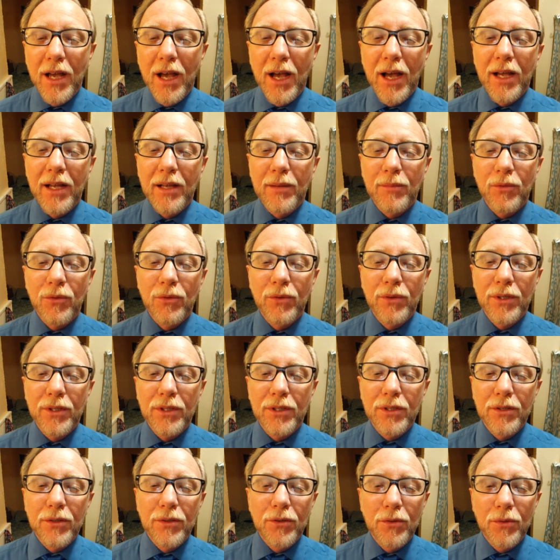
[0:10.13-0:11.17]
I am going
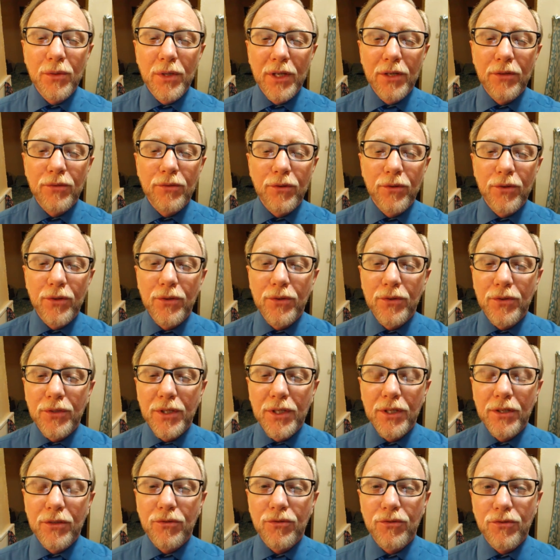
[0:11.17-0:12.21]
to introduce
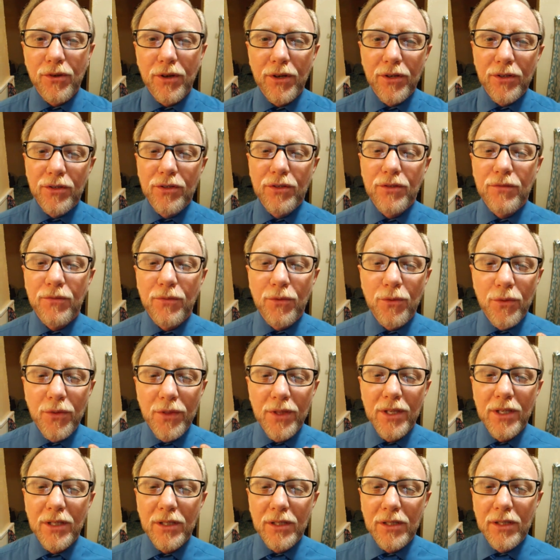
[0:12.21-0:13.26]
the instructions for
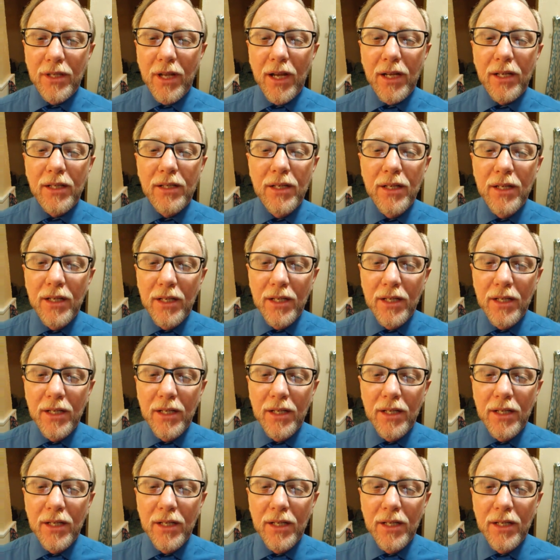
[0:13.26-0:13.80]
this knot,